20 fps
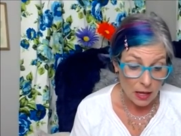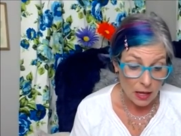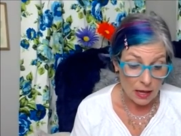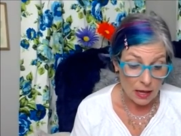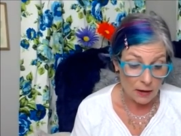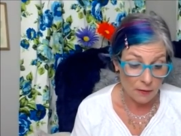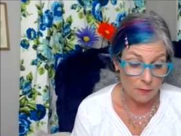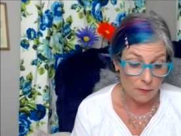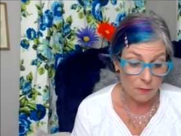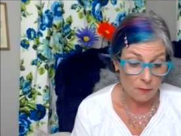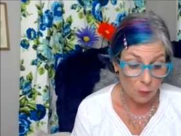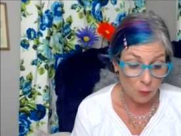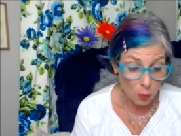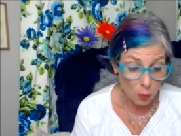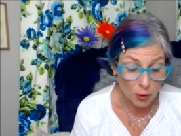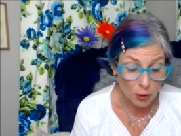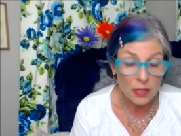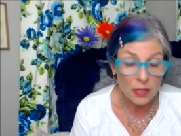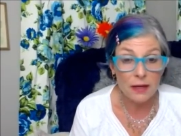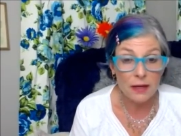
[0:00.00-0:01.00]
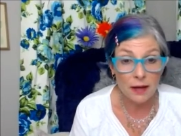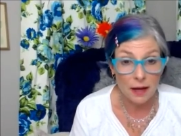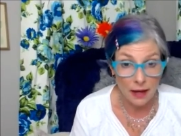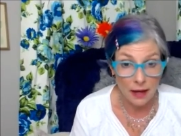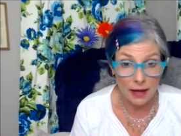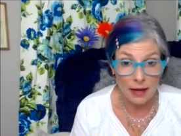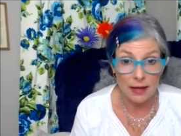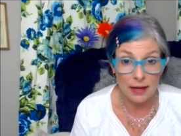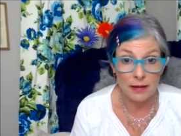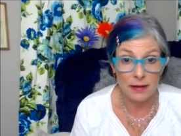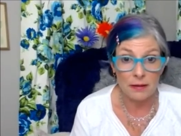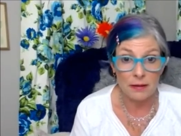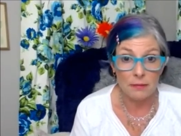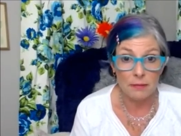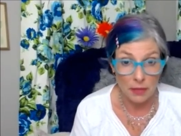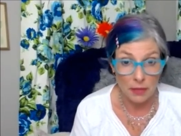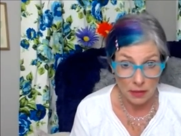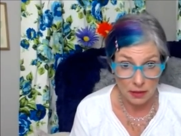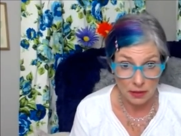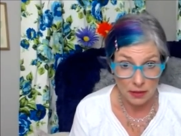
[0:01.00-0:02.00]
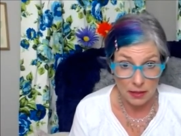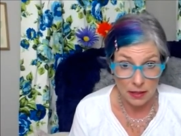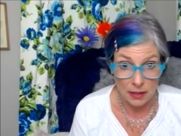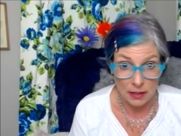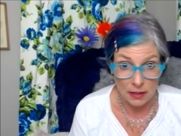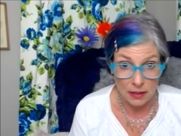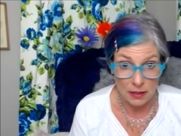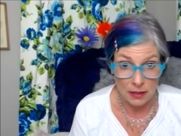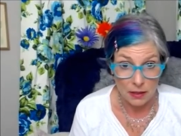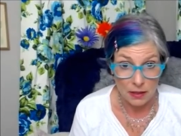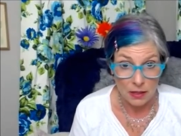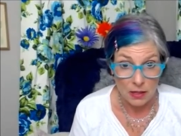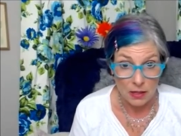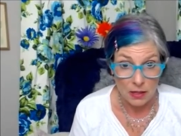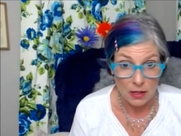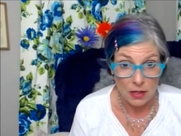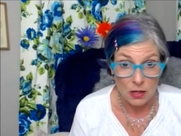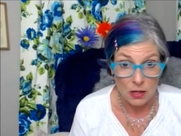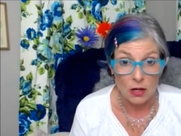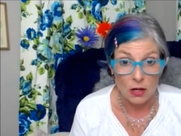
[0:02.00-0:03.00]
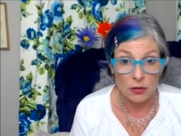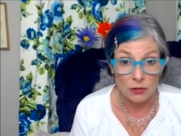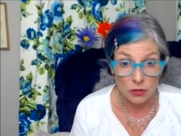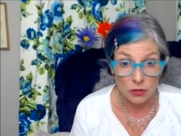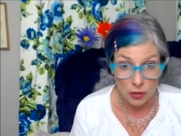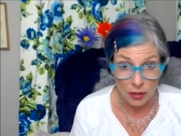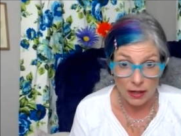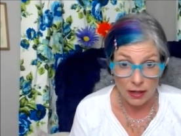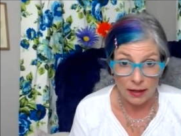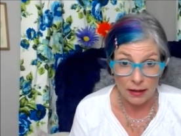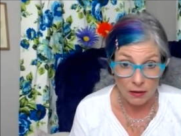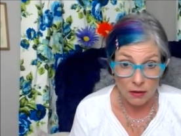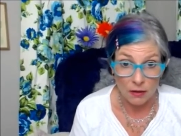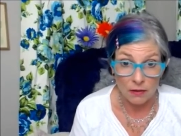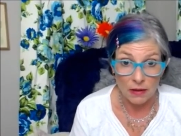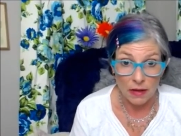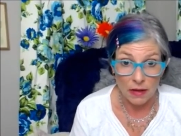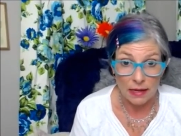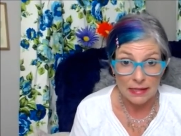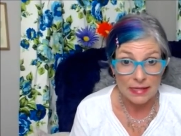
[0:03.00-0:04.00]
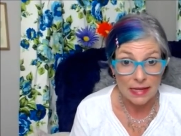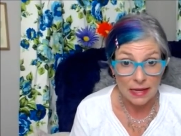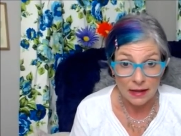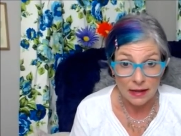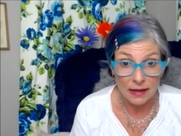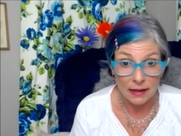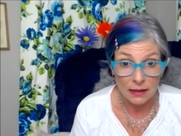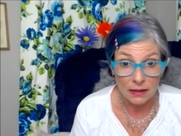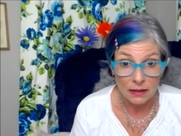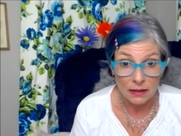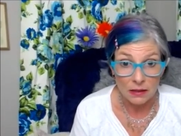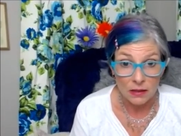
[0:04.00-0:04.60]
and 49 million are trying online dating.